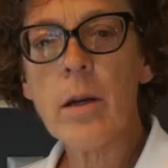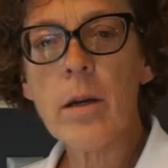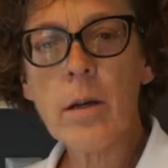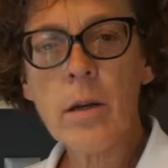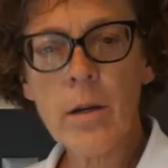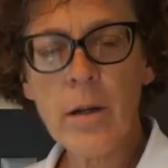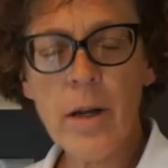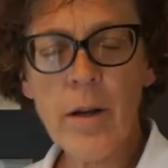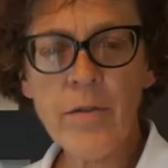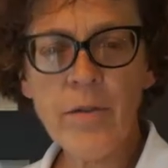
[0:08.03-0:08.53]

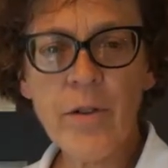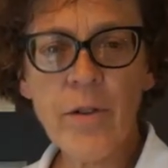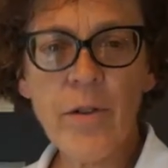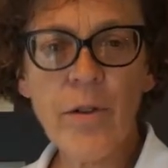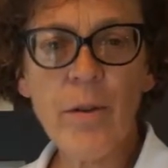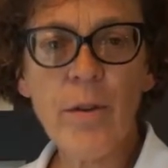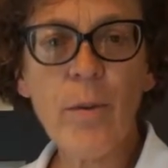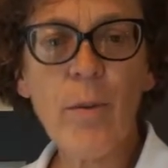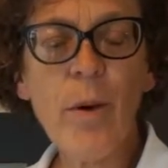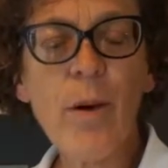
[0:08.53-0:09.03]
Good
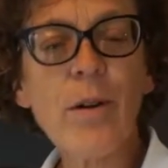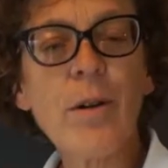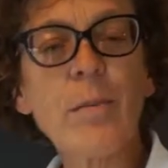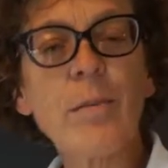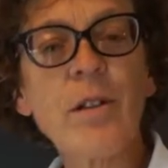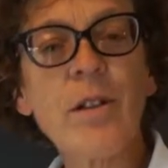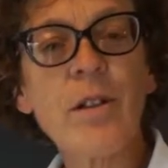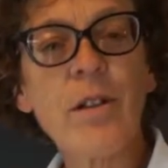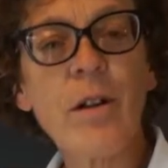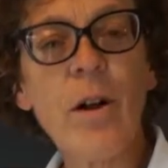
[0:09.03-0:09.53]
afternoon and welcome
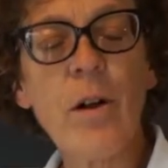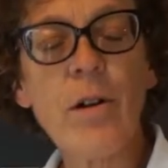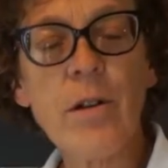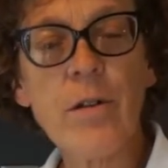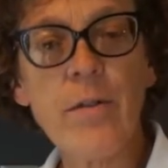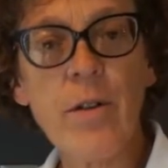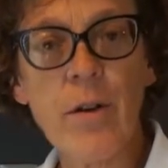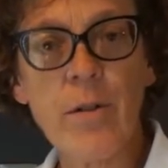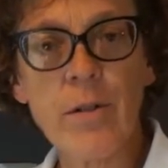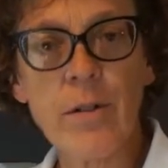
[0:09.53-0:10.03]
to the Garden
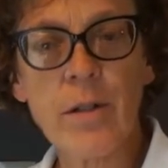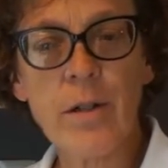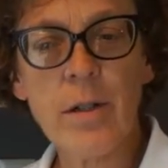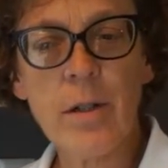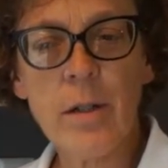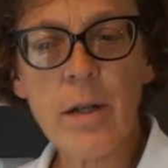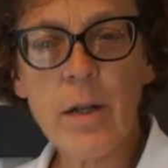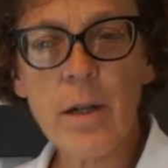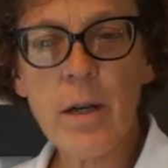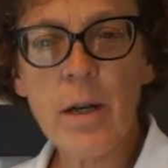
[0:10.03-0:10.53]
of Odin.
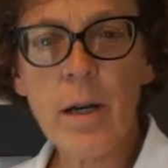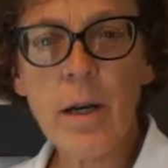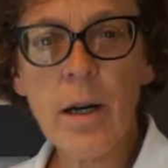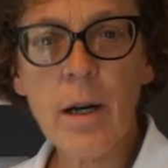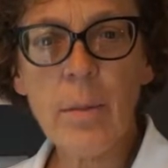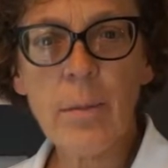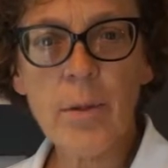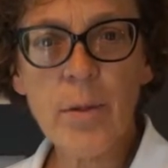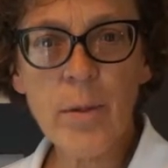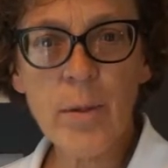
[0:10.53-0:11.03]

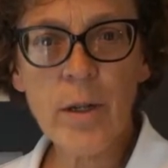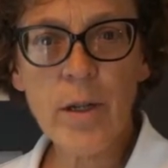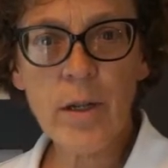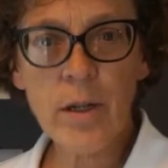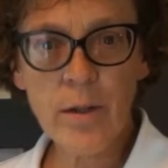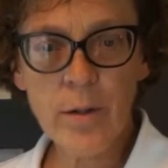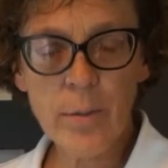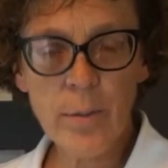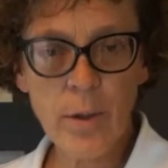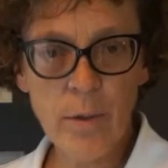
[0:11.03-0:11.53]
I'm doing
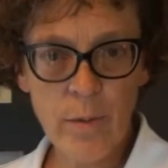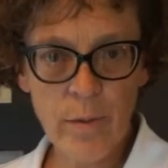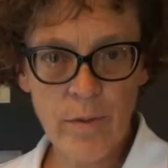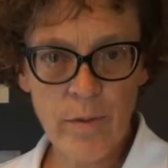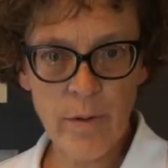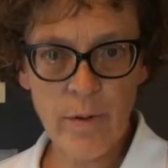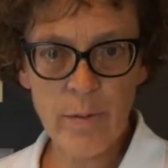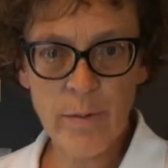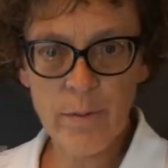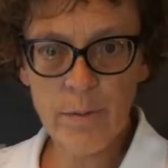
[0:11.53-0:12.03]
another book
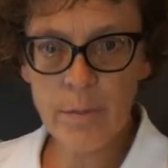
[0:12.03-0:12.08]
review.